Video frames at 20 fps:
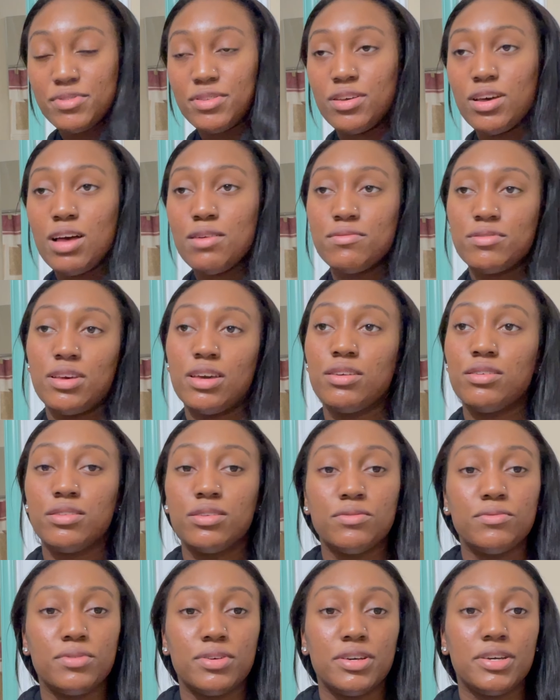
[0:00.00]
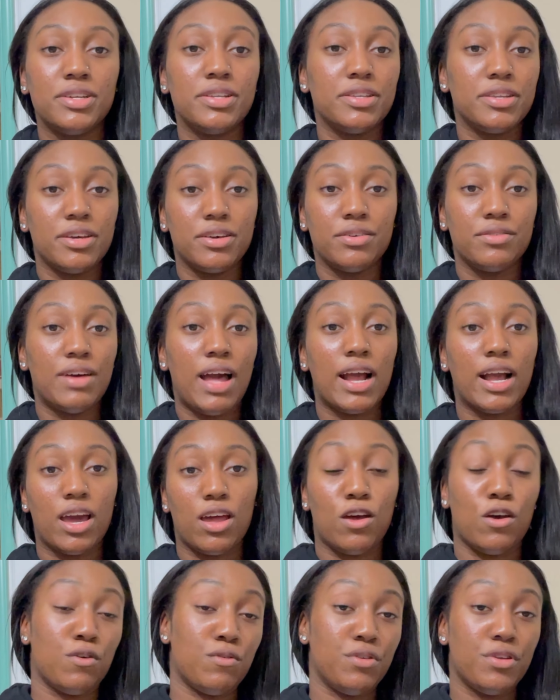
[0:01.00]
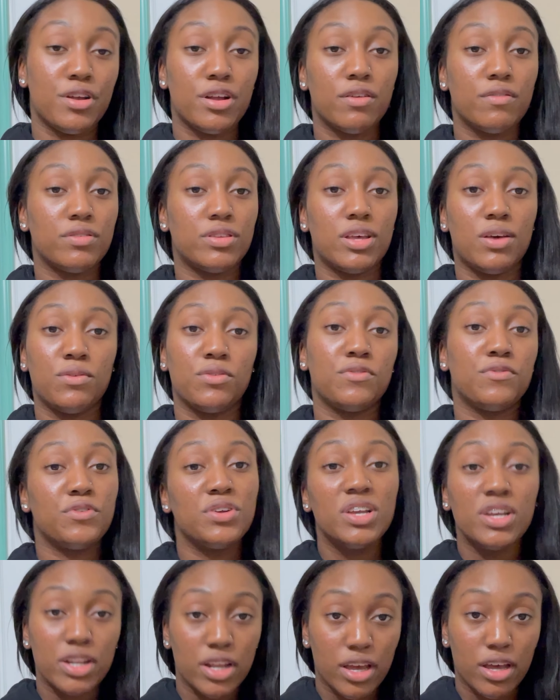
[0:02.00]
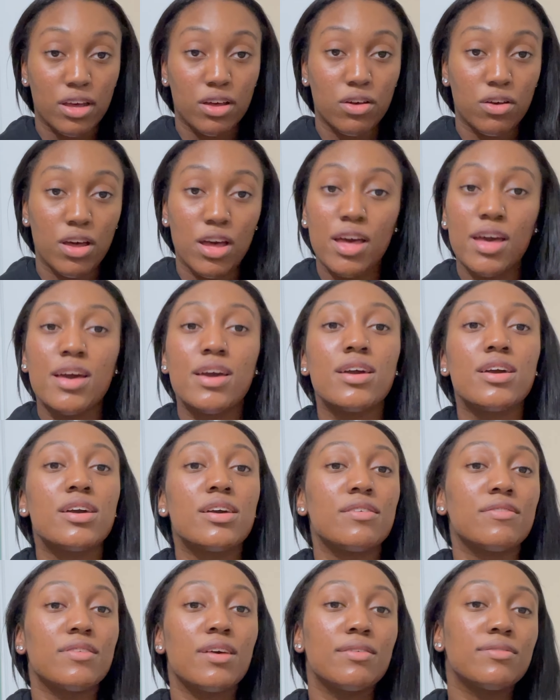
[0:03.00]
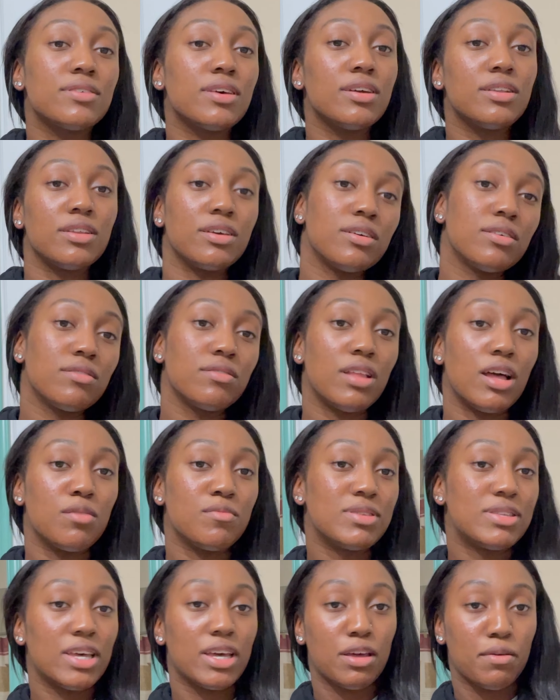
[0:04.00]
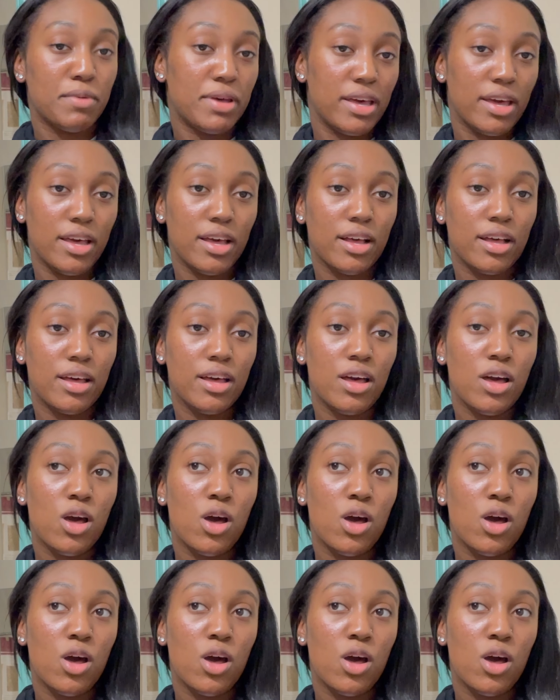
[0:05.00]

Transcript: So I was like, you know what? No, I got all I was freaking out. And so I was like, no, I'm going to take it back.